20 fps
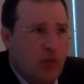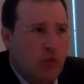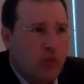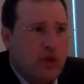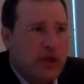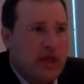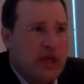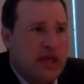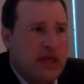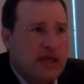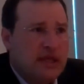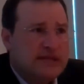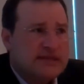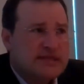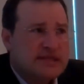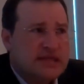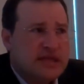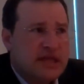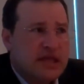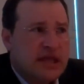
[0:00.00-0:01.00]
we
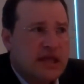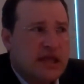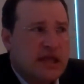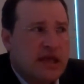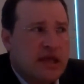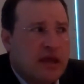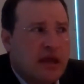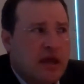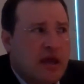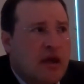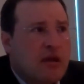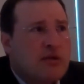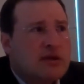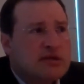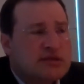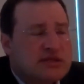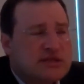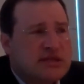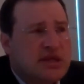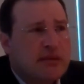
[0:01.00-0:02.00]
see
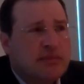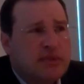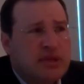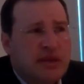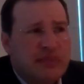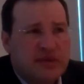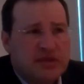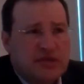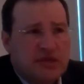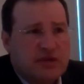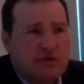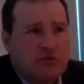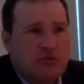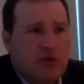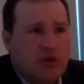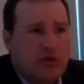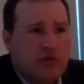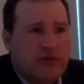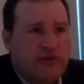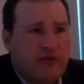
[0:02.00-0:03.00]
some limited
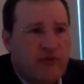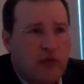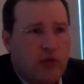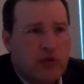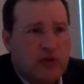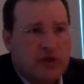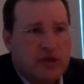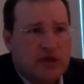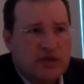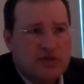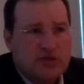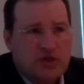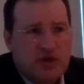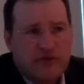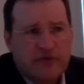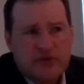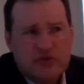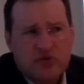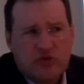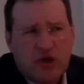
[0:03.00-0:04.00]
growth for the
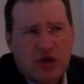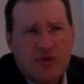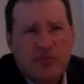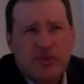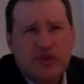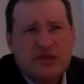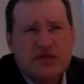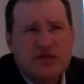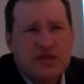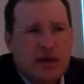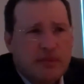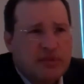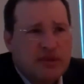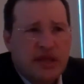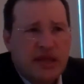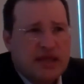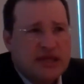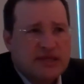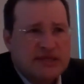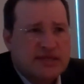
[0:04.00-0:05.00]
conservatory, but
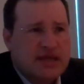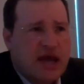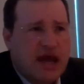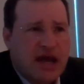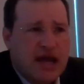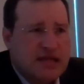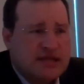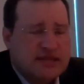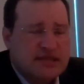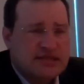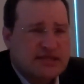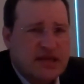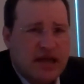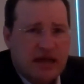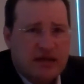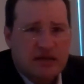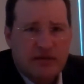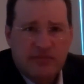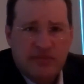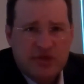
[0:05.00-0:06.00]
doubling in size is
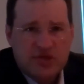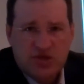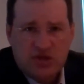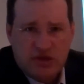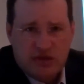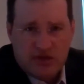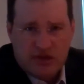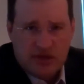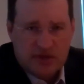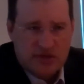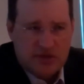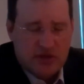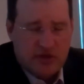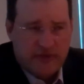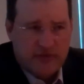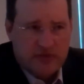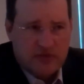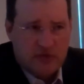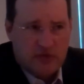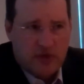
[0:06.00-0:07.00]
not the mission of the
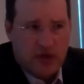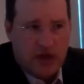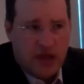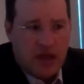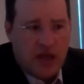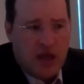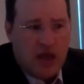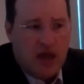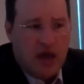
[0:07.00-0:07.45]
conservatory.